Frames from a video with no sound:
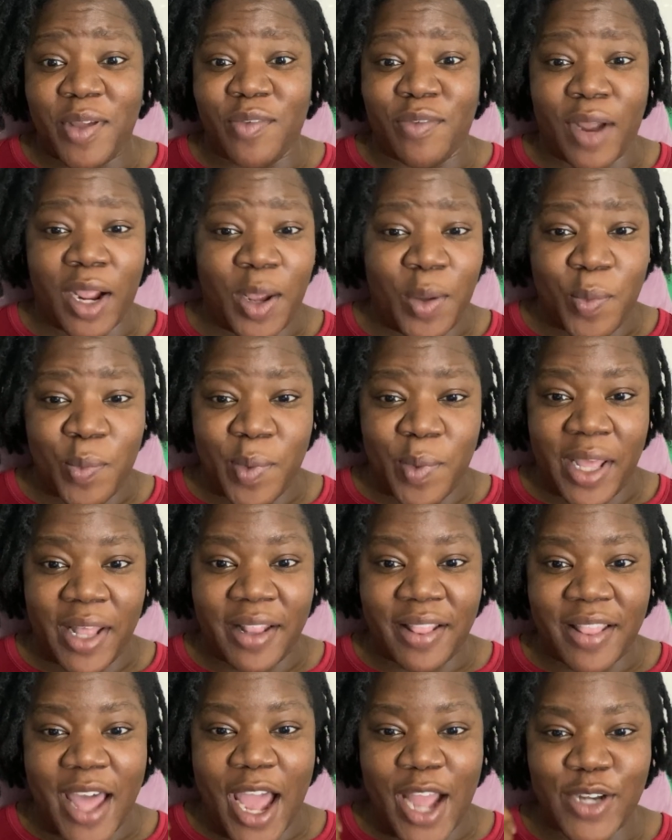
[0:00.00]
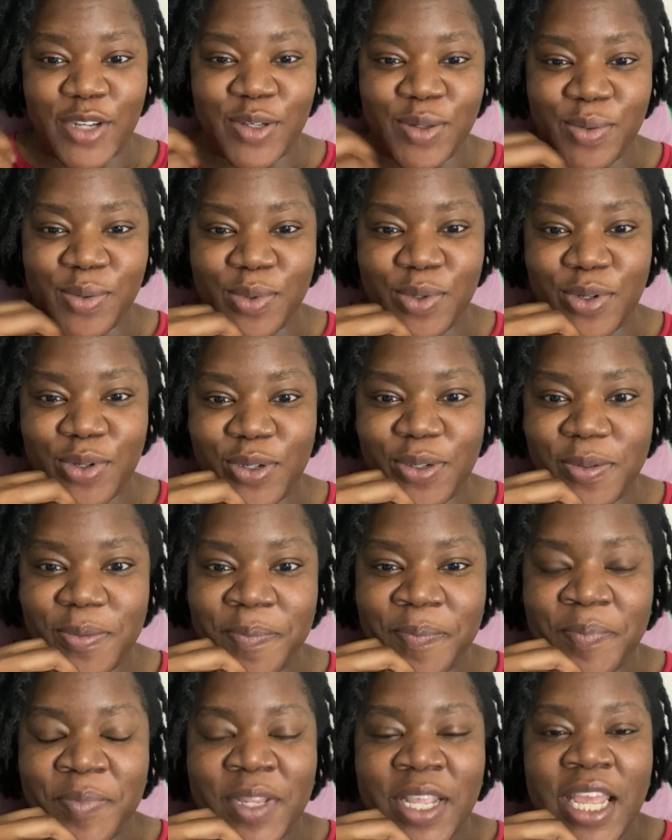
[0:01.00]
reckoned with. Hi, Jewel.
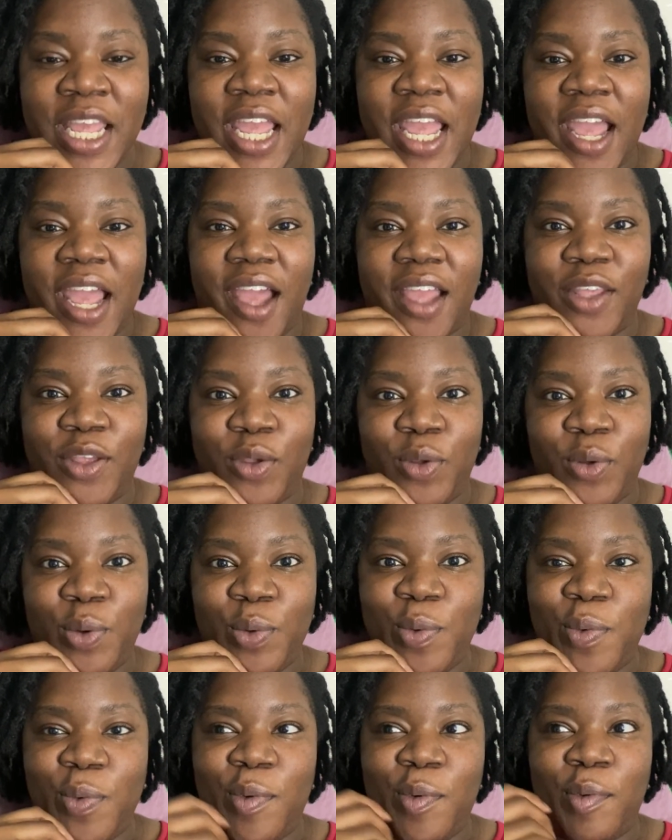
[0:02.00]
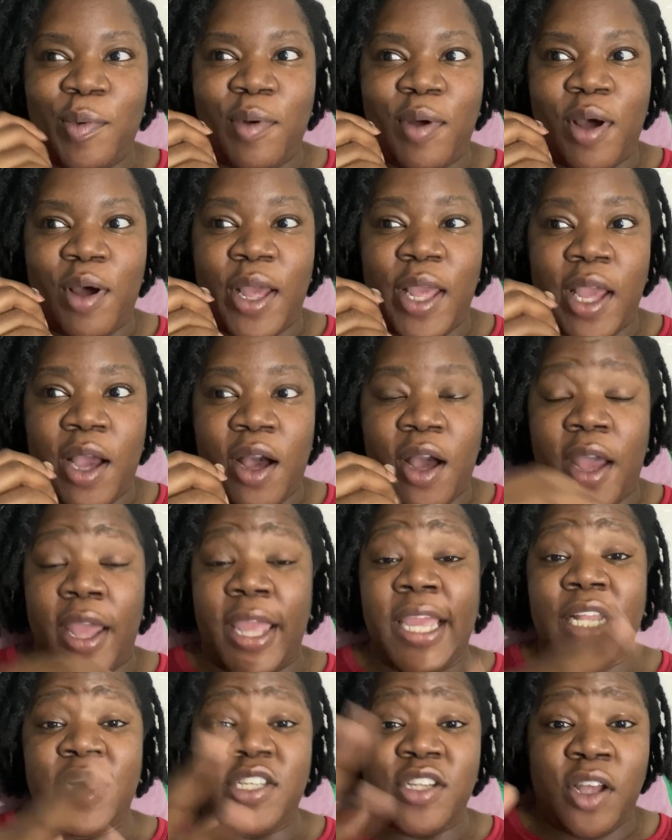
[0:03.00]
You,
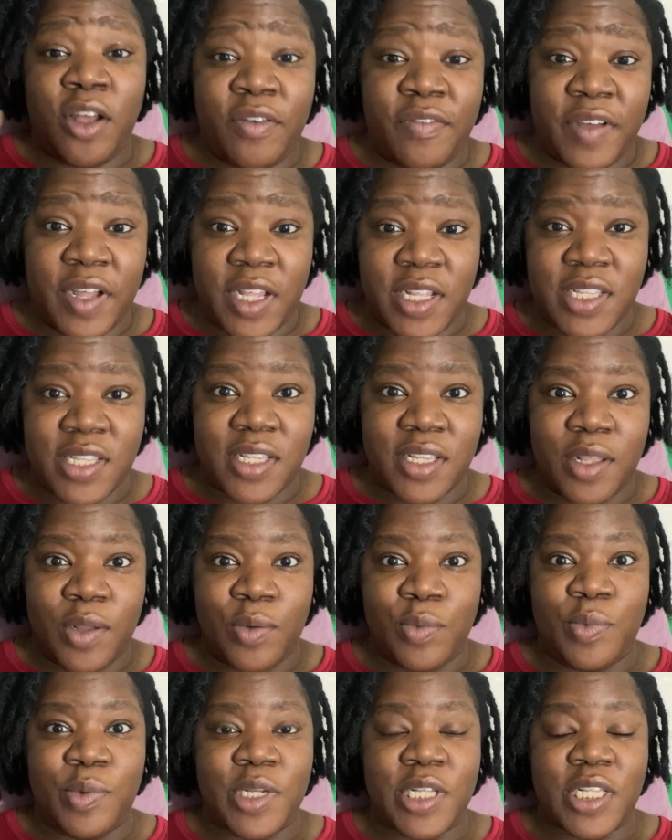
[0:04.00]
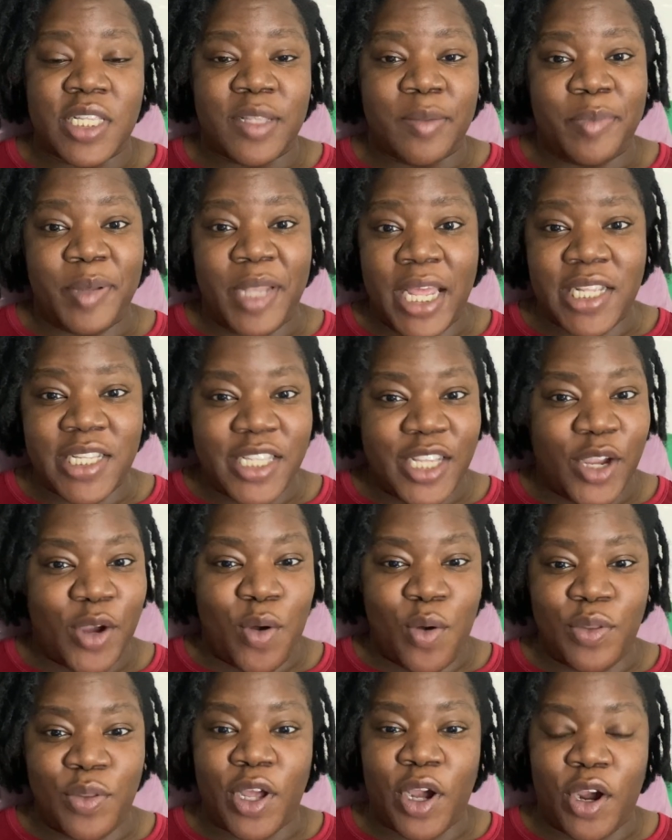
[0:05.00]
each of us was placed here
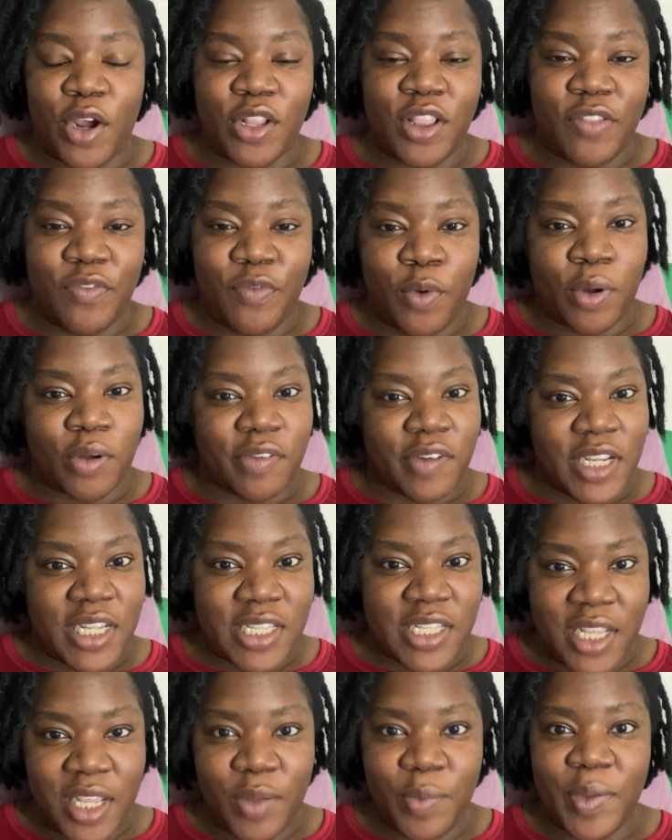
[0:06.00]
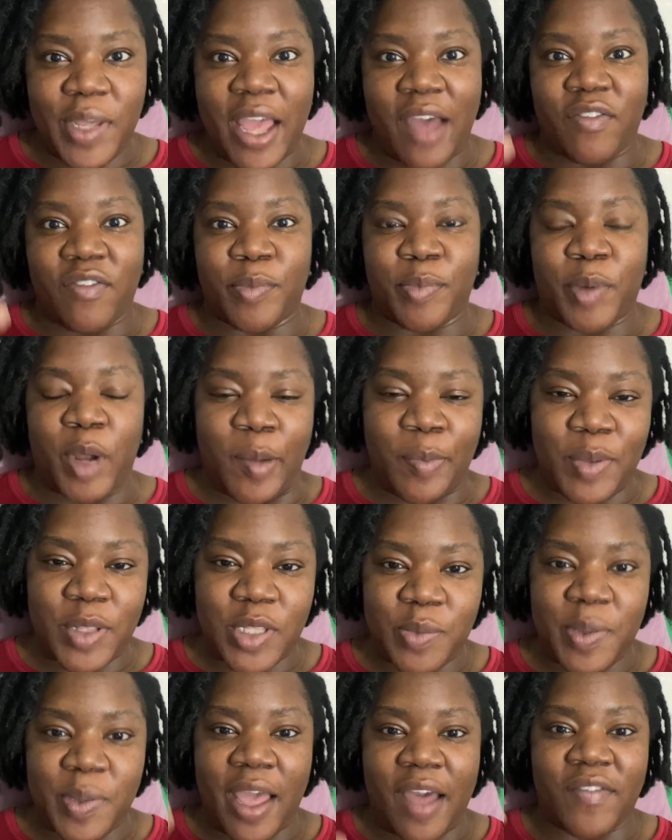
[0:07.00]
on the earth for a reason. We have a
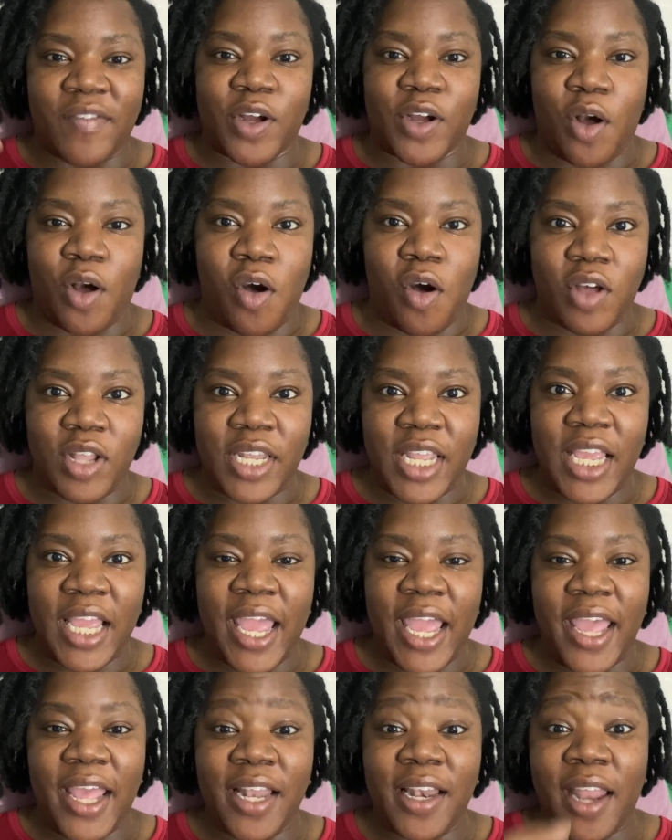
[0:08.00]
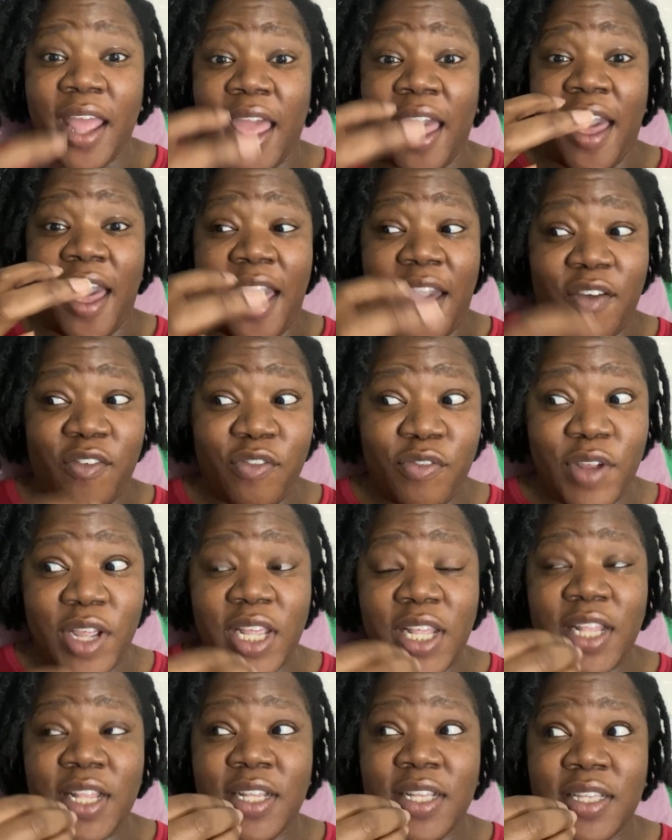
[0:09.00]
purpose, we have a calling, and
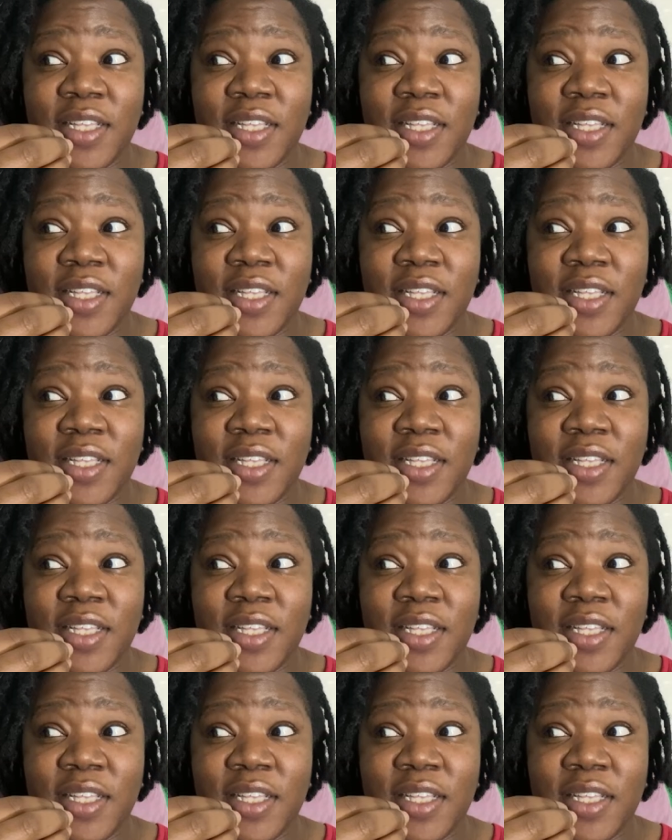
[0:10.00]
every